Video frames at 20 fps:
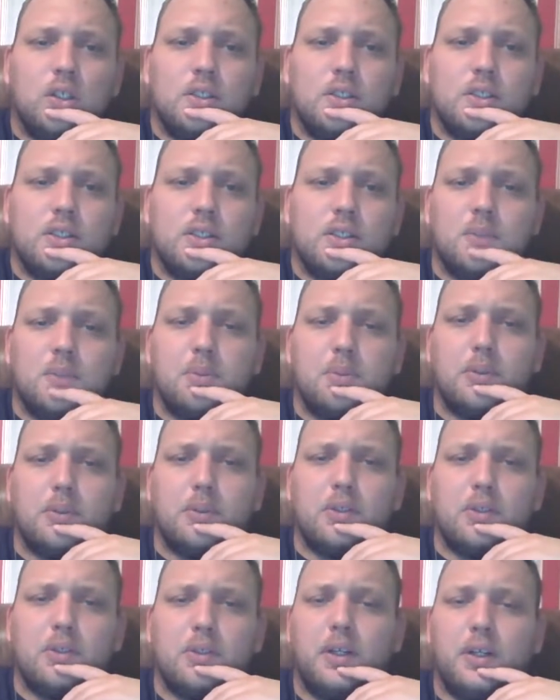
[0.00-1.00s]
Some people
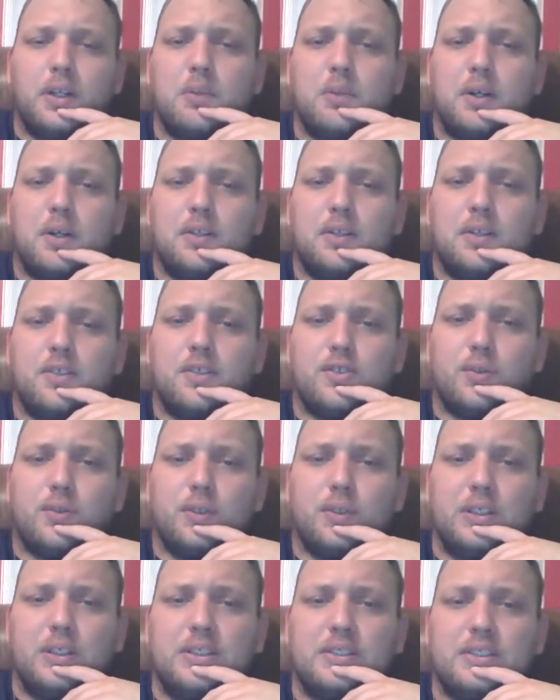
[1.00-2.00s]
complain about the
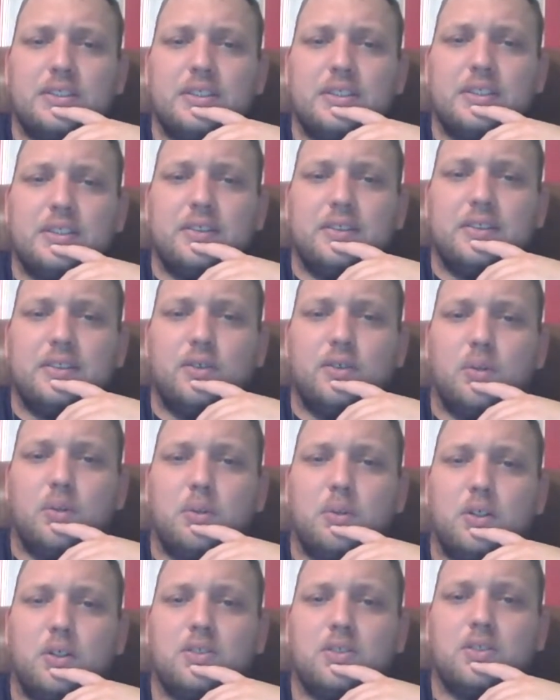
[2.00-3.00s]
screens in
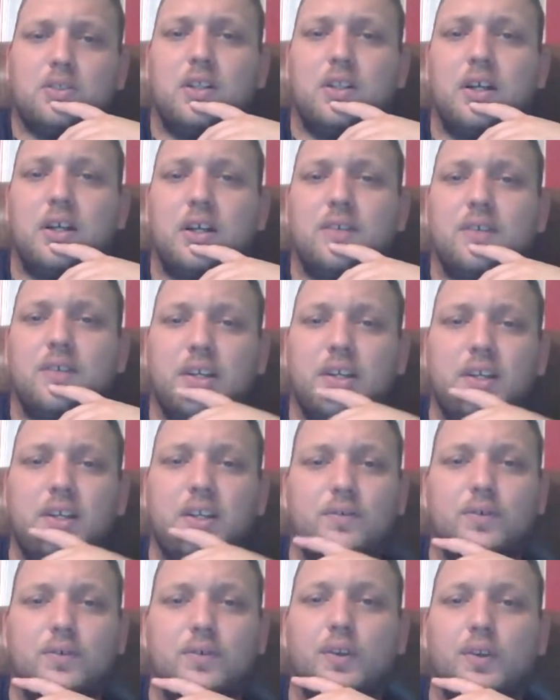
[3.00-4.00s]
Chromebooks. A lot of
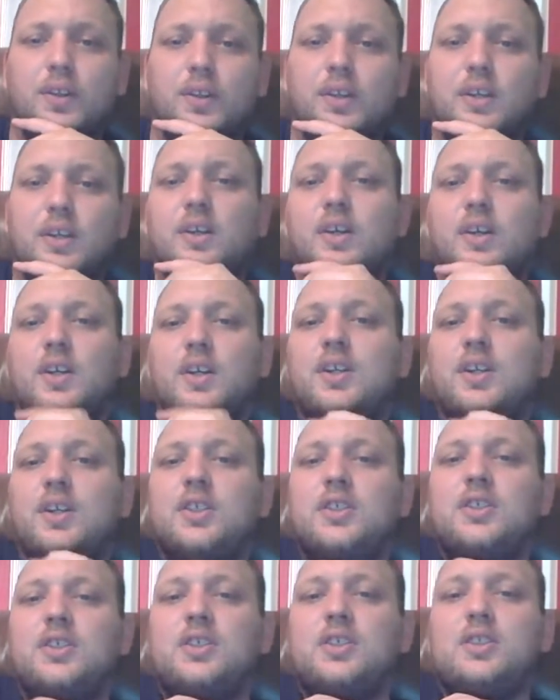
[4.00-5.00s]
hate for the
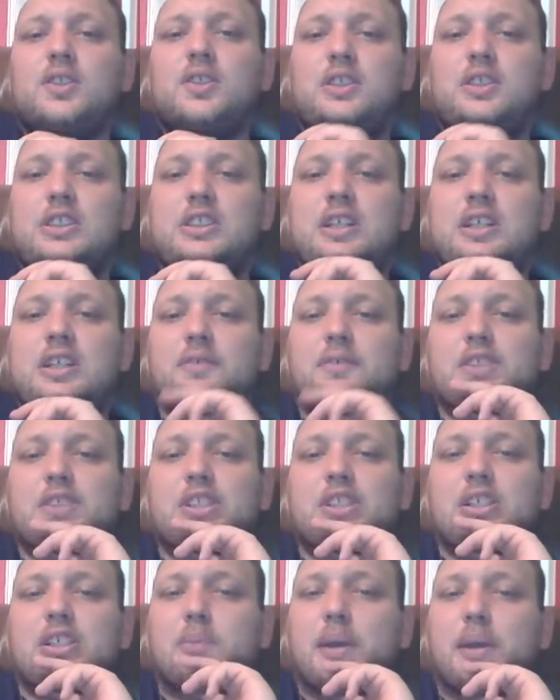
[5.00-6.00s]

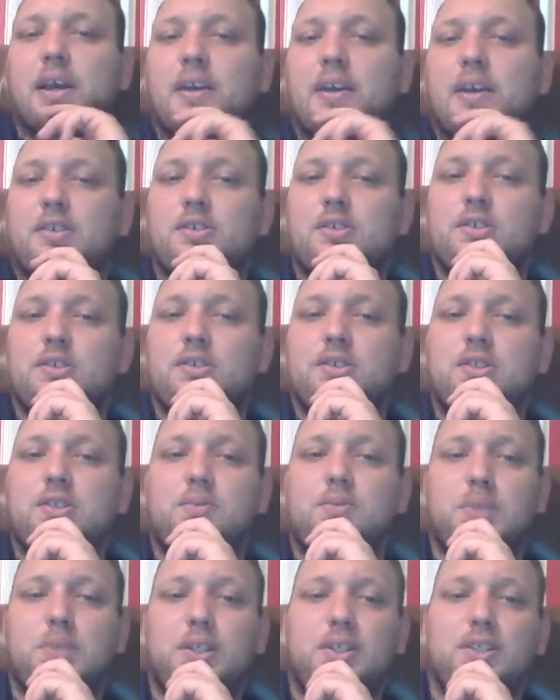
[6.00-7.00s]
TFT
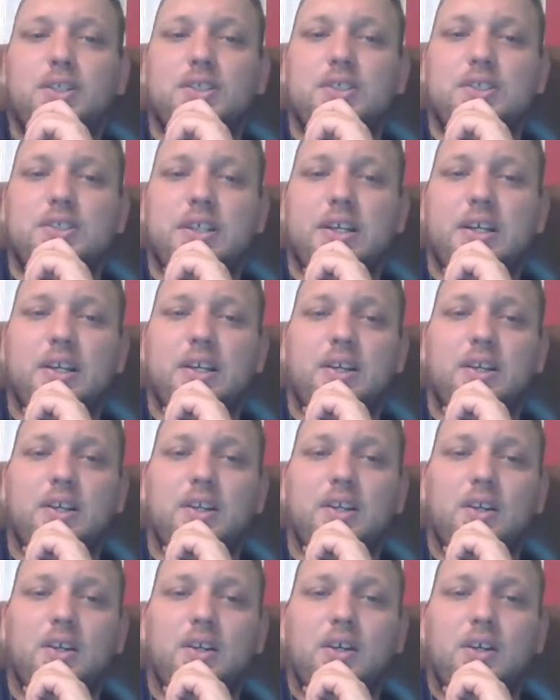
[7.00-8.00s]
panels because they
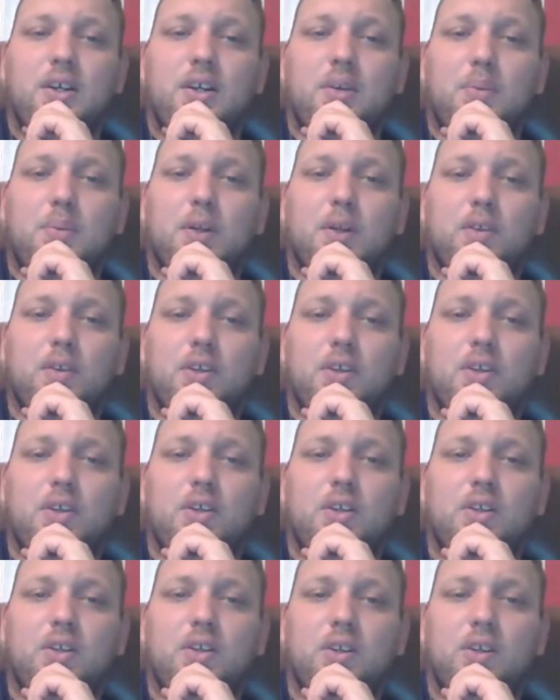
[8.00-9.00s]

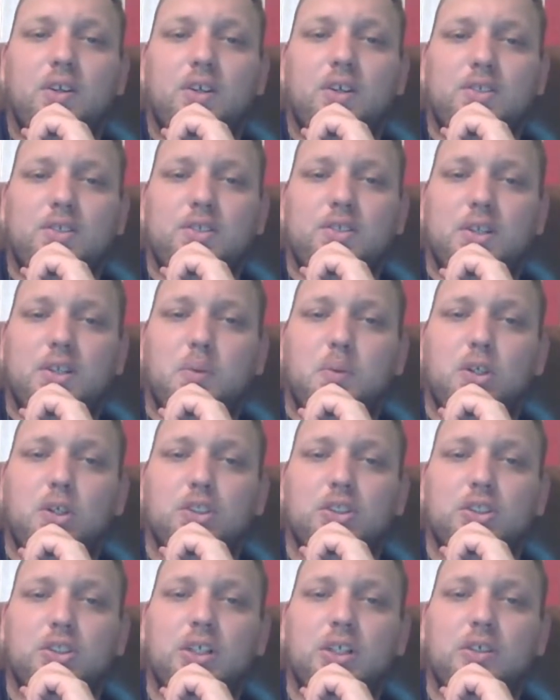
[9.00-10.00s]
apparently cause a
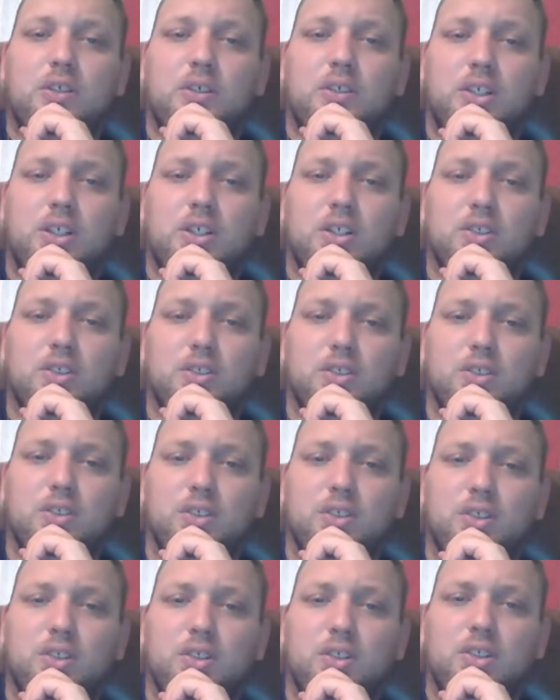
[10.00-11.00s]
washed out
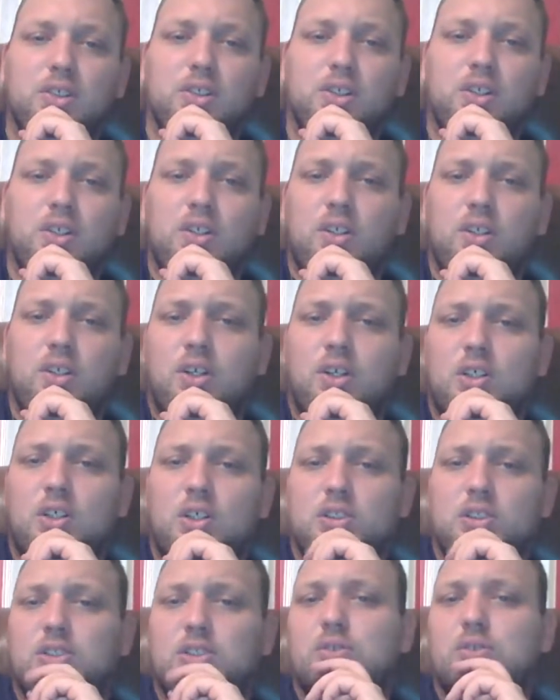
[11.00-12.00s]
color look
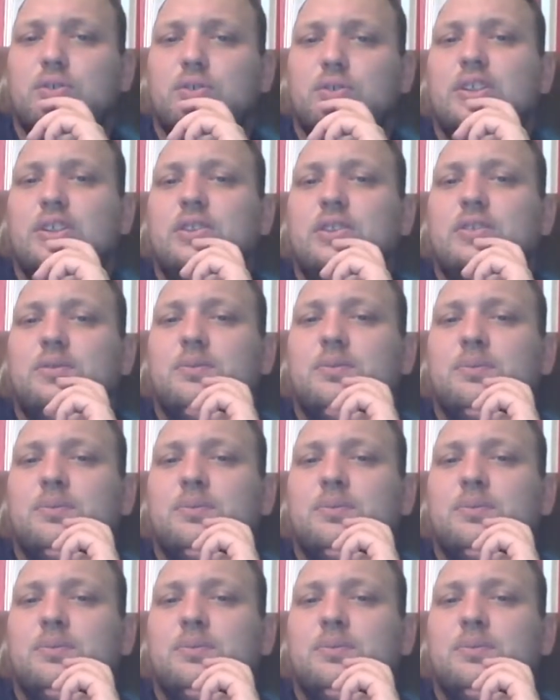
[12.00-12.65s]
on the screen.